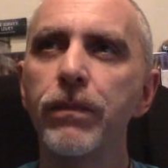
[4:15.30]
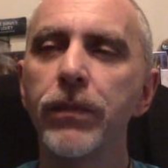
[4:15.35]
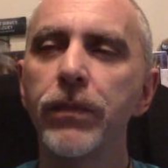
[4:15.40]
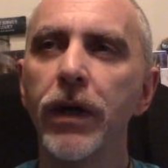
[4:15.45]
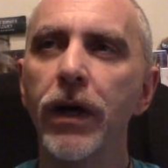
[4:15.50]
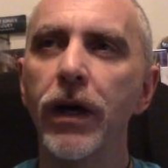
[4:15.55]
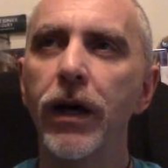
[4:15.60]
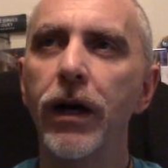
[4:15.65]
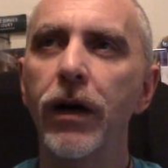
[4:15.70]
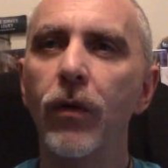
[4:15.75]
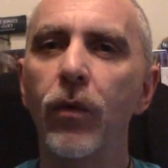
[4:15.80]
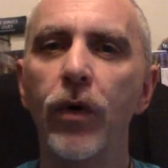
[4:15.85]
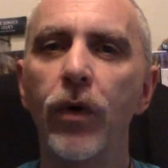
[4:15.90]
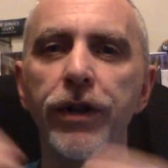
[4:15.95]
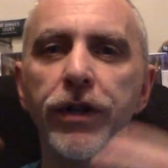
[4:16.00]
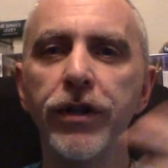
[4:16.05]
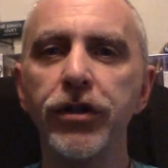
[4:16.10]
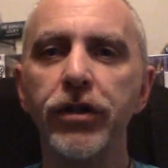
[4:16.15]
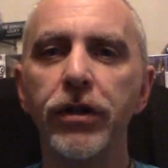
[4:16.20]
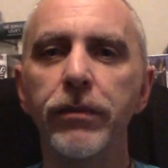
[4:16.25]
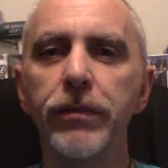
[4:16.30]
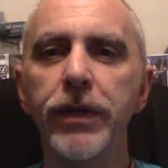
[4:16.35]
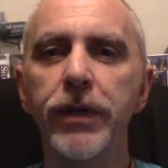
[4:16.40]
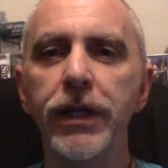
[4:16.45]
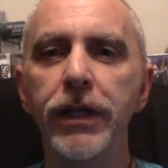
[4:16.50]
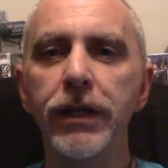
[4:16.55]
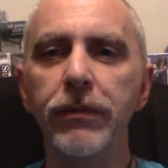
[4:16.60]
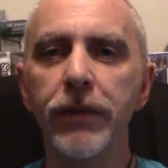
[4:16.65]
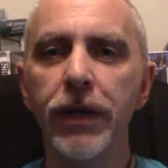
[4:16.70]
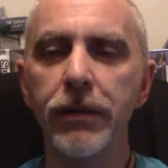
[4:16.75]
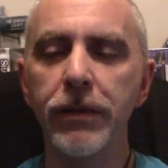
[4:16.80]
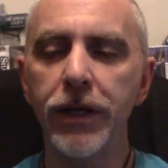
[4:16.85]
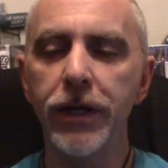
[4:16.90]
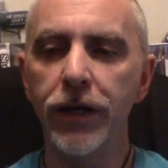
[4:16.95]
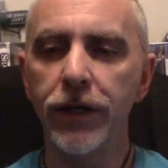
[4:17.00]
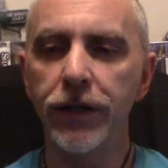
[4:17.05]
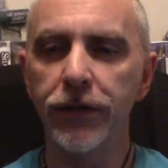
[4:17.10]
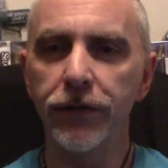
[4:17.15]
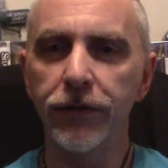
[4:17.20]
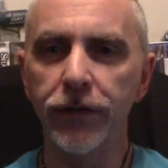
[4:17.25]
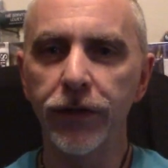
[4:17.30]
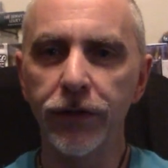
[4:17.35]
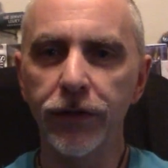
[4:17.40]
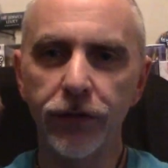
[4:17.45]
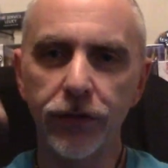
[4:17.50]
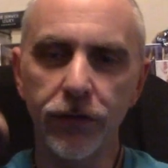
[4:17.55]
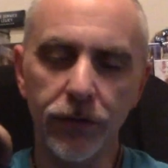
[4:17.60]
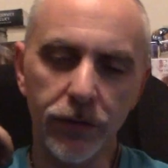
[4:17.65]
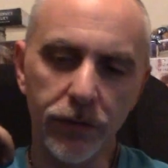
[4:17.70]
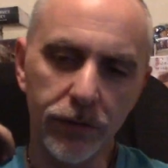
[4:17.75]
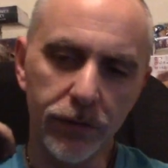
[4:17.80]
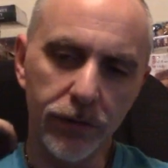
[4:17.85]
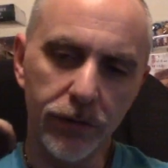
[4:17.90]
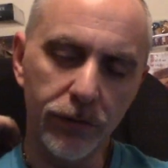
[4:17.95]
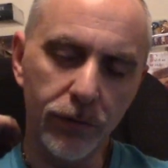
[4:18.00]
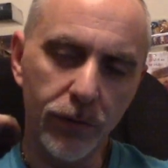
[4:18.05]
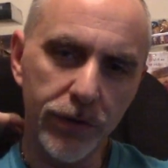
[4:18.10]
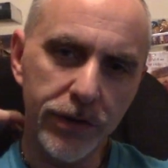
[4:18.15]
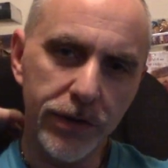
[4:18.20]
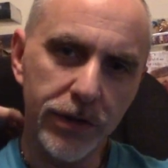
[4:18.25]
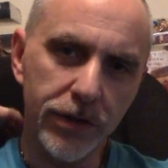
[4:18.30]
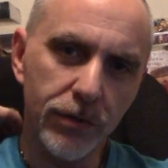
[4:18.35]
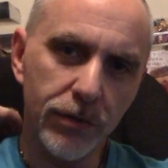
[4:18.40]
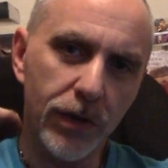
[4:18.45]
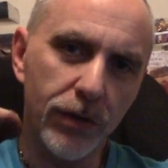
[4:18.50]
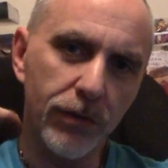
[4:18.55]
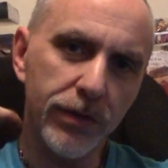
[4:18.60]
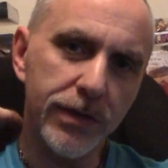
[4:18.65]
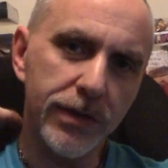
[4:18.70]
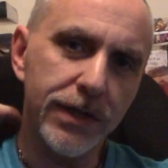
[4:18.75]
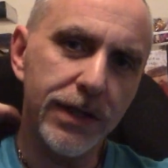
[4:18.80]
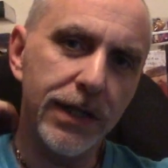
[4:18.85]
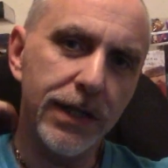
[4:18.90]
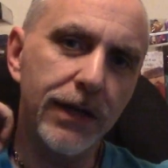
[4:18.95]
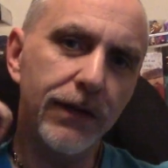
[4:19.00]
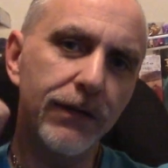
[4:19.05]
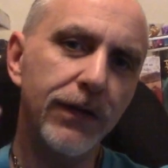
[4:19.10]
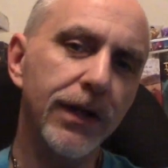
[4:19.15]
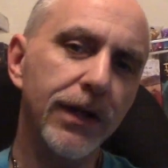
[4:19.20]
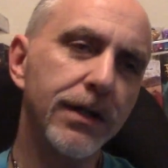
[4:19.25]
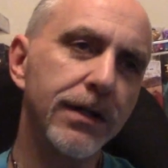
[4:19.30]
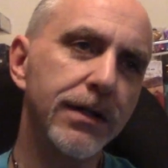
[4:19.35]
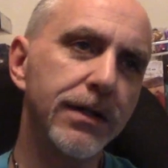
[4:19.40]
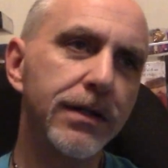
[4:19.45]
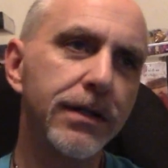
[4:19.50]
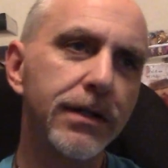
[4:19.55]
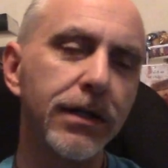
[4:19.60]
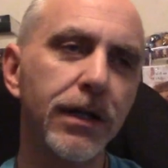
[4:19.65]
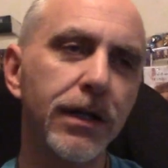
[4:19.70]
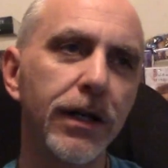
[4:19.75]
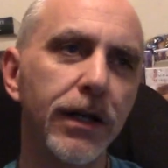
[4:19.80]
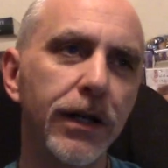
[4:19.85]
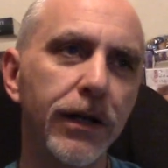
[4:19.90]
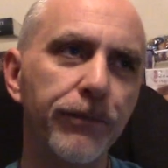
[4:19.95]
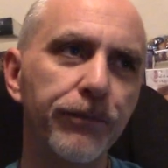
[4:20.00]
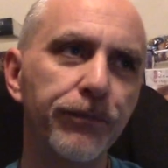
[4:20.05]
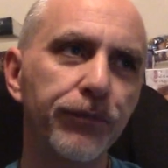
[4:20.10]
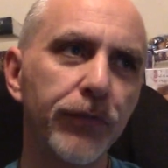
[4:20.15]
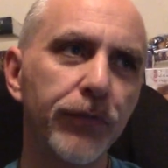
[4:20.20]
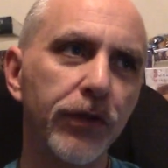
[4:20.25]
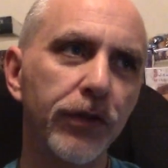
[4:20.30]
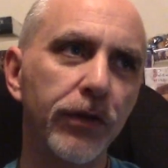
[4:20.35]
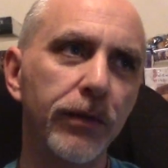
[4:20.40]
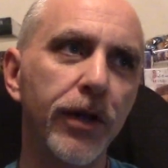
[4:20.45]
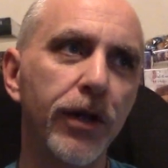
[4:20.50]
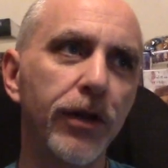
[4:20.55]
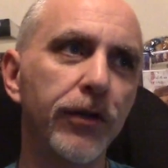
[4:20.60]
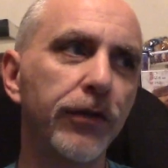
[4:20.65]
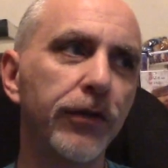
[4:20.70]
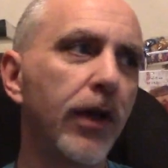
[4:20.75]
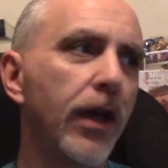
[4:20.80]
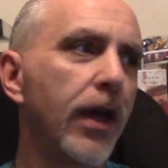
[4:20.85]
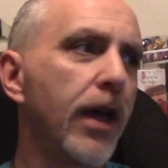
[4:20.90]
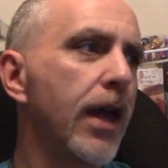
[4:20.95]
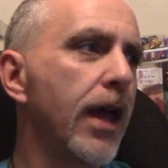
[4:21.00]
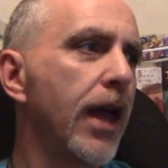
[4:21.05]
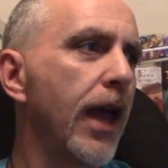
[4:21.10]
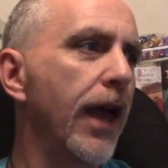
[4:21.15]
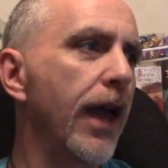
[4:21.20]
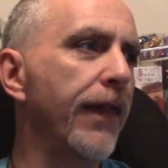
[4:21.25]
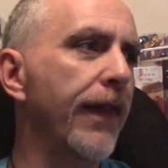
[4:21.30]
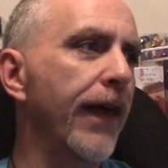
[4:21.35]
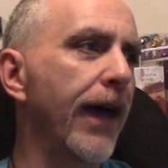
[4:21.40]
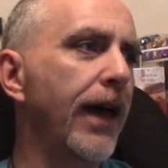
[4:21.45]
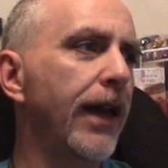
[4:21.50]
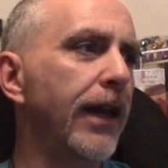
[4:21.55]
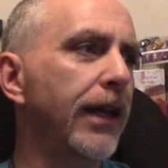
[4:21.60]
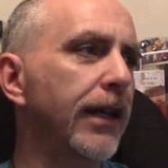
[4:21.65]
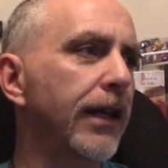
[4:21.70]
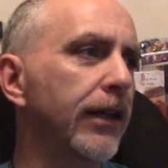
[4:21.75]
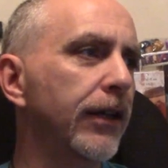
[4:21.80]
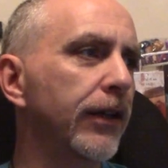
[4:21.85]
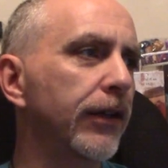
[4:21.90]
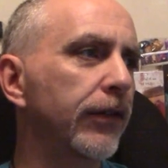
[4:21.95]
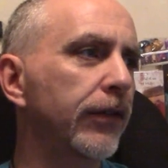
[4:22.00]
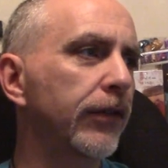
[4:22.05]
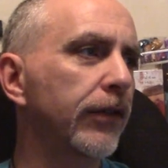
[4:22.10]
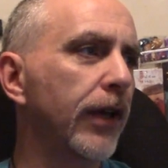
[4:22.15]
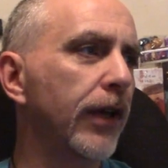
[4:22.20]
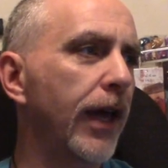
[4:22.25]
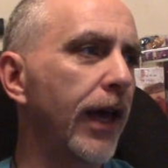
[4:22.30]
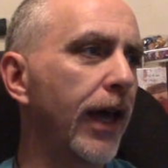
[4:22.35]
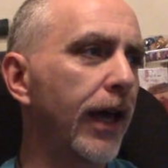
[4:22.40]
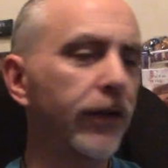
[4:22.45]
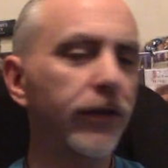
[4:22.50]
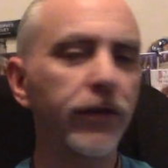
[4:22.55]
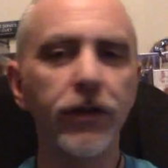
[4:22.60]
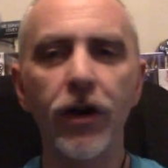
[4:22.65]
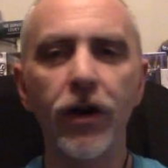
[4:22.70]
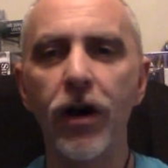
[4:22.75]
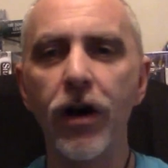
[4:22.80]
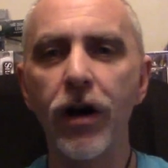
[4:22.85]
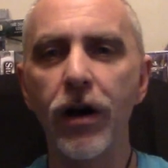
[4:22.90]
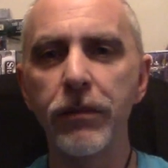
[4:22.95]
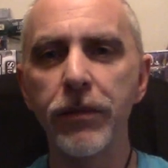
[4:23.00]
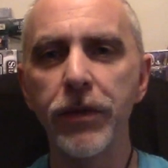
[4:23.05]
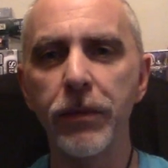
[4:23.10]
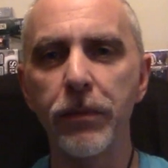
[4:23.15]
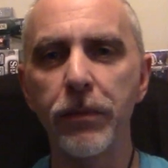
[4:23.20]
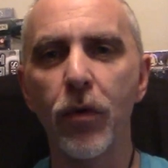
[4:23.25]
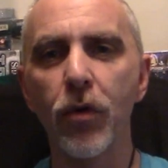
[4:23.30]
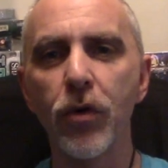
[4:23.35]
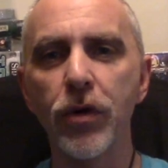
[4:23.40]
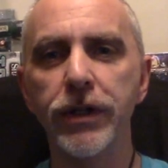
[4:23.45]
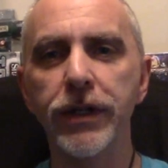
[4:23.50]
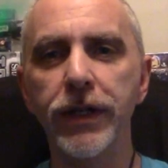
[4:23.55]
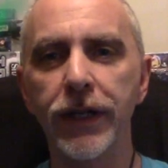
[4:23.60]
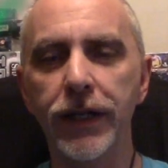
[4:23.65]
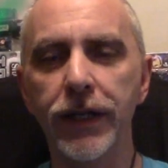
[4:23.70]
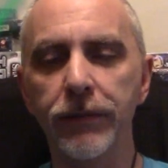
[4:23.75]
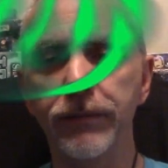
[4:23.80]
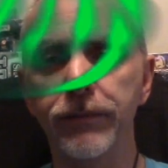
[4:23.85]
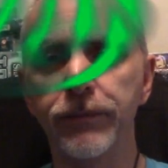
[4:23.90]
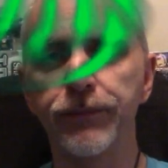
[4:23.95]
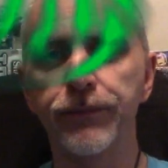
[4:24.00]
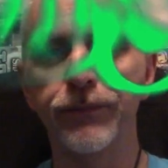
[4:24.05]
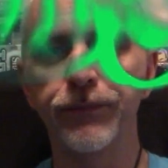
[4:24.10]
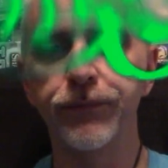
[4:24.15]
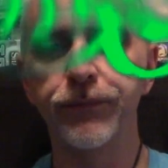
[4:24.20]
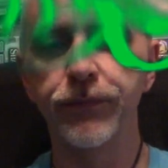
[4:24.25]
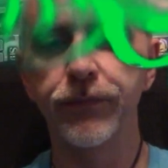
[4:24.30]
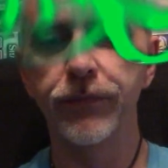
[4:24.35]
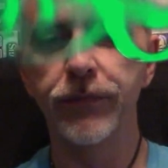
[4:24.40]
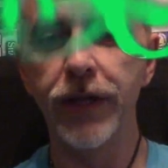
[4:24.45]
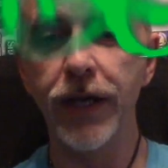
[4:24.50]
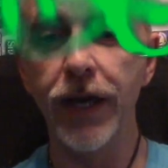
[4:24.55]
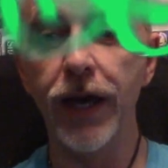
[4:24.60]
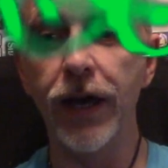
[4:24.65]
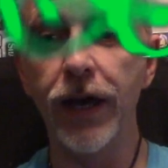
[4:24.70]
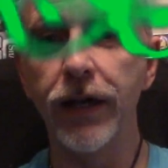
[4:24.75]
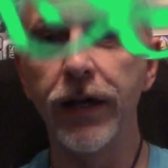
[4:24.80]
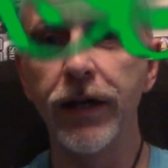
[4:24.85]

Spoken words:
one that should be maybe on this list or wasn't as well received as some of the others, and that is XCOM, the board game. Yeah,